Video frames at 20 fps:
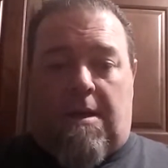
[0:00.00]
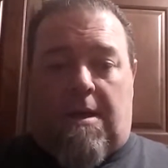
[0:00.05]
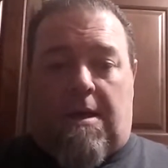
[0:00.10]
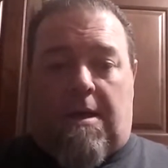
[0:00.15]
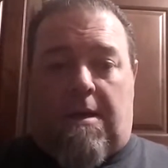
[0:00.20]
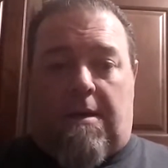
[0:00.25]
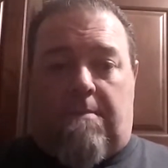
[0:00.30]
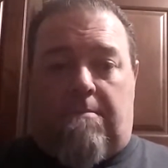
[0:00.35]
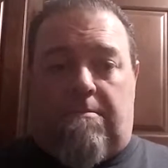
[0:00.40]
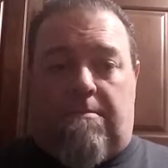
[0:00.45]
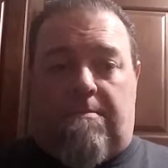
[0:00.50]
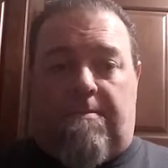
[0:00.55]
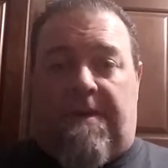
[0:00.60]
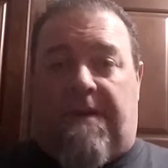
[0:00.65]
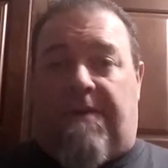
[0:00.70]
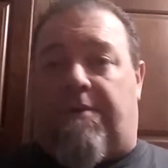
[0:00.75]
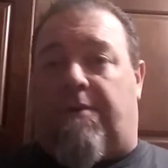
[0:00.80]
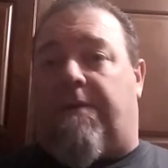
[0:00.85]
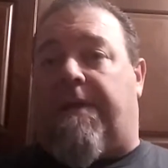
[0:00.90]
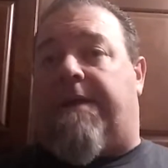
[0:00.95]

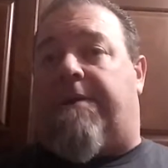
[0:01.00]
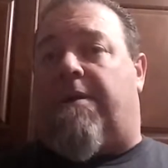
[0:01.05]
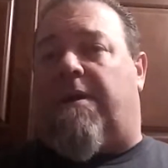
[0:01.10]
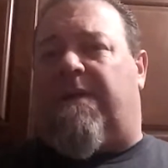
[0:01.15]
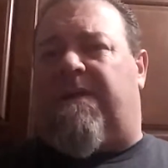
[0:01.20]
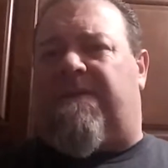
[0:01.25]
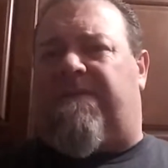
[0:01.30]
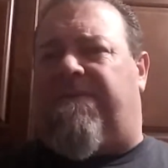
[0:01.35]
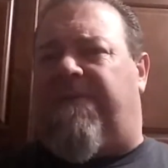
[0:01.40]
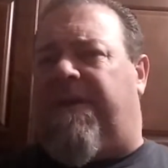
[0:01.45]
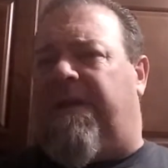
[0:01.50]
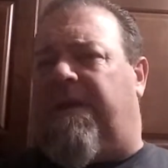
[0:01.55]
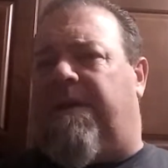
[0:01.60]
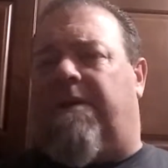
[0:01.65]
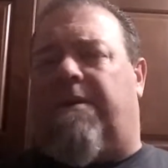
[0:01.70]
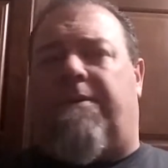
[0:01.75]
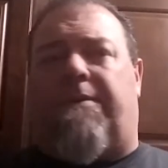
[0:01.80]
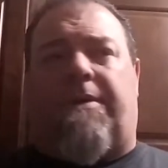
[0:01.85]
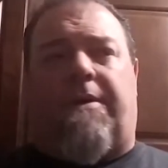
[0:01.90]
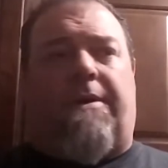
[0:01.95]
either later on in this
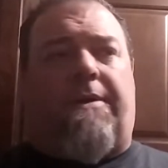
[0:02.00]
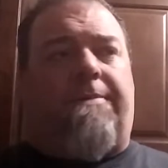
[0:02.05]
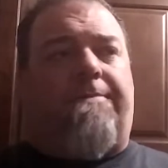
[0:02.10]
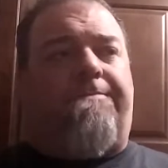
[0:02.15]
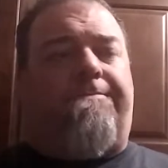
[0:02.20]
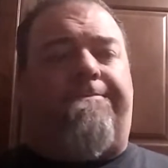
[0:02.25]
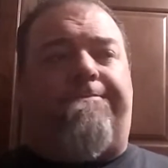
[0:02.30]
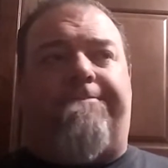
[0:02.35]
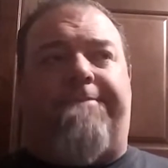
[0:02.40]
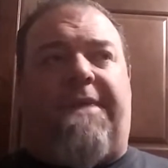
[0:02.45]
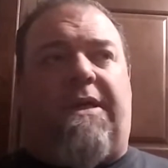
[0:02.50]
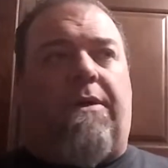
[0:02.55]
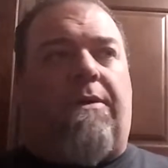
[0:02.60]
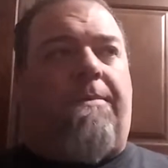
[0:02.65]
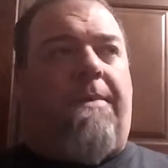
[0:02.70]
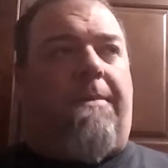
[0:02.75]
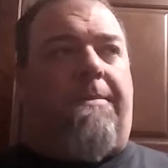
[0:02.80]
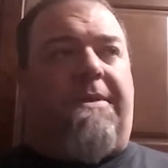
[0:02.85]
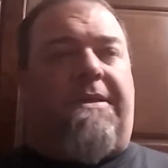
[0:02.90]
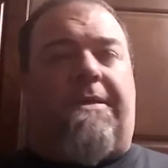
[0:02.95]
video or
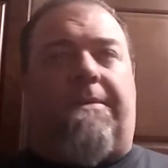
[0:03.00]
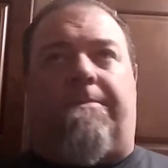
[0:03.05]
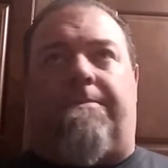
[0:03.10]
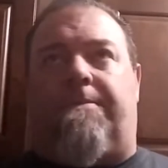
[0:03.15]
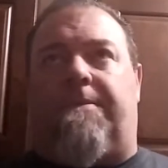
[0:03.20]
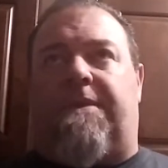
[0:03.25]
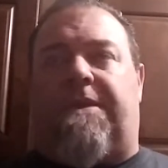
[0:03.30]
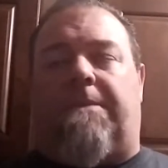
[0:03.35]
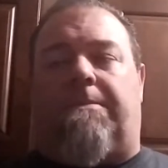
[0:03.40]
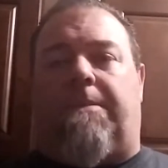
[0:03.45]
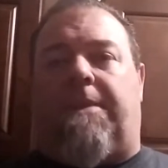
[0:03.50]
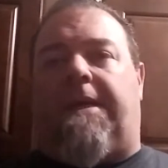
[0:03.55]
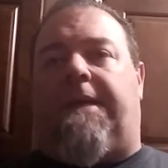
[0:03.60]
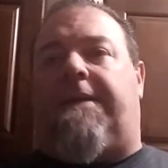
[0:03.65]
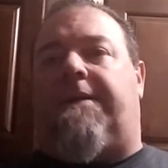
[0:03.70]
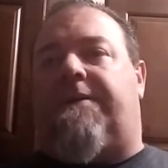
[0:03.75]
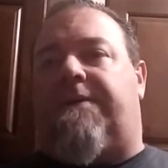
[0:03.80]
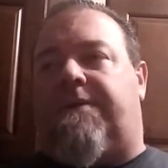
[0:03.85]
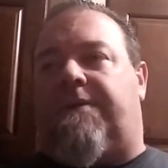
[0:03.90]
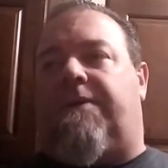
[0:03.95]
maybe some
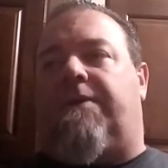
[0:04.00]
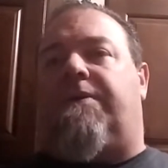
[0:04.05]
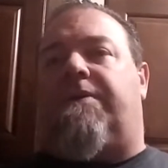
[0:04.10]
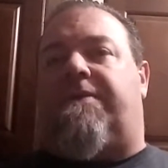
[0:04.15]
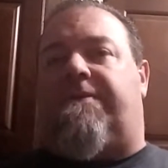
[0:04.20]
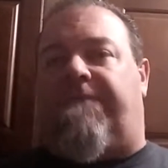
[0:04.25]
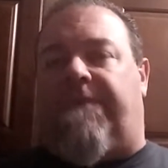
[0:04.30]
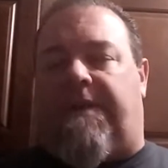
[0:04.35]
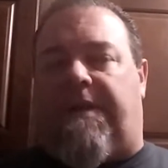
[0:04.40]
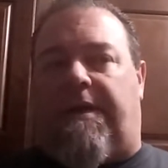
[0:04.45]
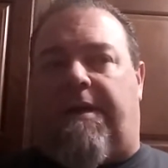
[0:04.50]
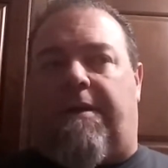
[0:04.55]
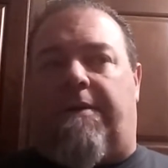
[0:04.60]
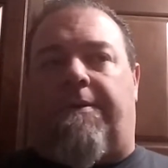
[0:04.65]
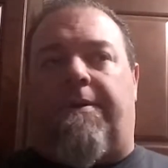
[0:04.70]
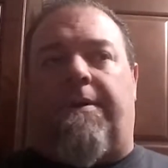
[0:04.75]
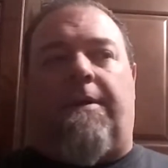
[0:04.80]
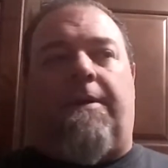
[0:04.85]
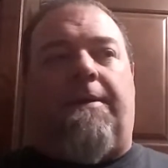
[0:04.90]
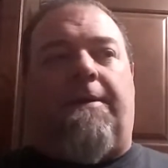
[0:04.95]
links to this
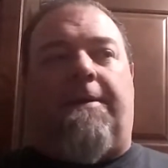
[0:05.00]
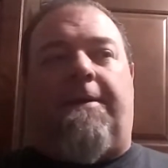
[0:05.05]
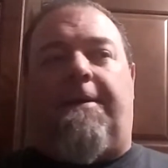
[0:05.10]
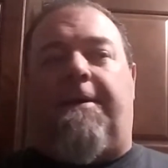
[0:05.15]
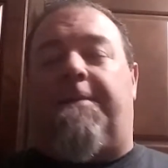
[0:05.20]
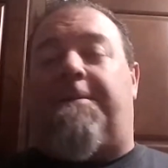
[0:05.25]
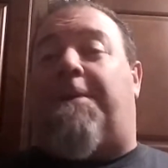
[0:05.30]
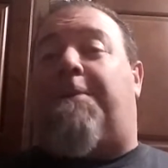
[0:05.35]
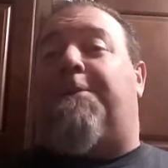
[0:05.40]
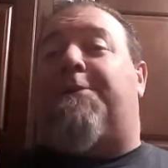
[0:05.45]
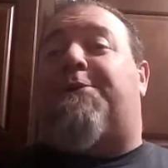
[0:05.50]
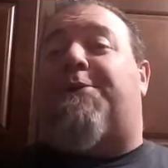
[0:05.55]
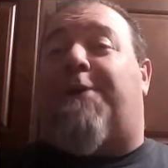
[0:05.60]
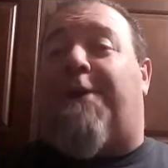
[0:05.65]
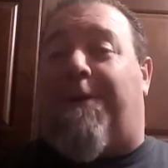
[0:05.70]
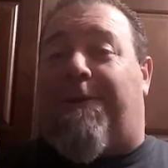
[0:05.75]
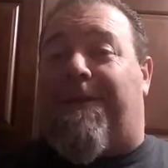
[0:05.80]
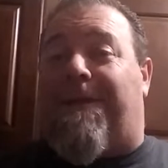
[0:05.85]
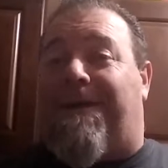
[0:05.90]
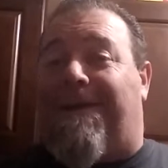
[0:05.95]
video. Not really sure
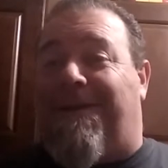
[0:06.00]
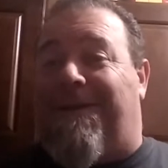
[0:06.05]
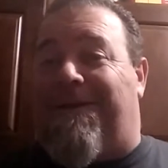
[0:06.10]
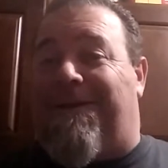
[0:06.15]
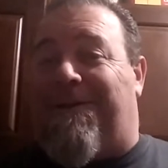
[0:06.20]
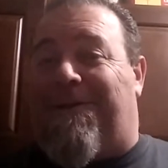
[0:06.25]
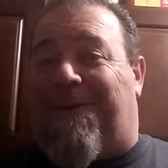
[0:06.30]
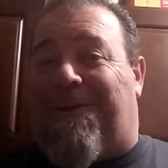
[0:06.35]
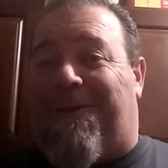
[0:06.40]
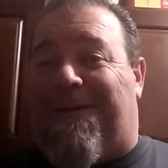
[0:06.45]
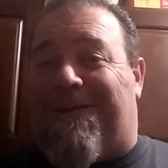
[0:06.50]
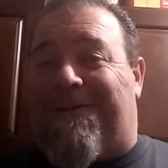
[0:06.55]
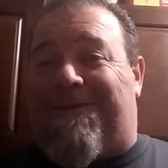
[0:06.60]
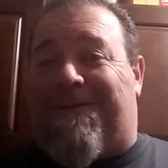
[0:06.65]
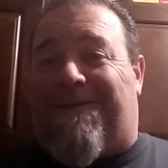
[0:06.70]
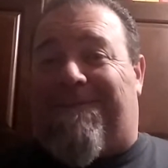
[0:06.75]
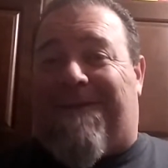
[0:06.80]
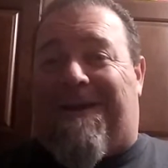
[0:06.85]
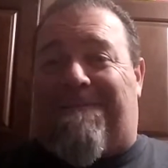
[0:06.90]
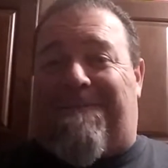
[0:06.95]
how that all that
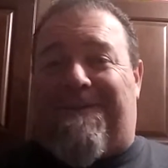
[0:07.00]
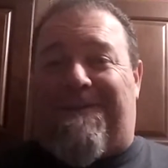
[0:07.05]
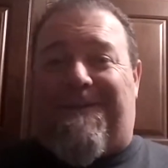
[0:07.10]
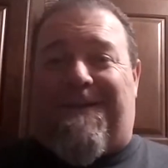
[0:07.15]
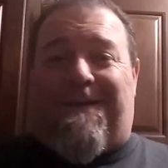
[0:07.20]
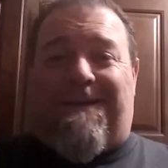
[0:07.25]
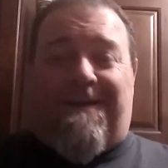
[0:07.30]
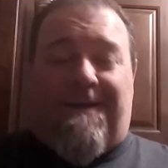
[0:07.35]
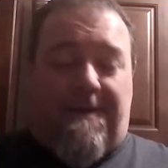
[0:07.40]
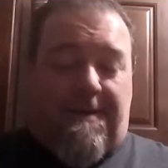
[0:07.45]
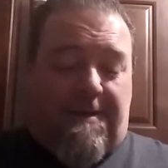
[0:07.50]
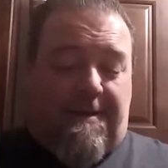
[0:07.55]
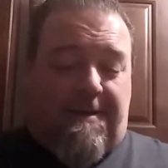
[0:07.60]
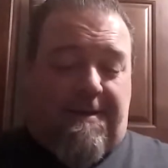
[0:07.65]
stuff happens yet,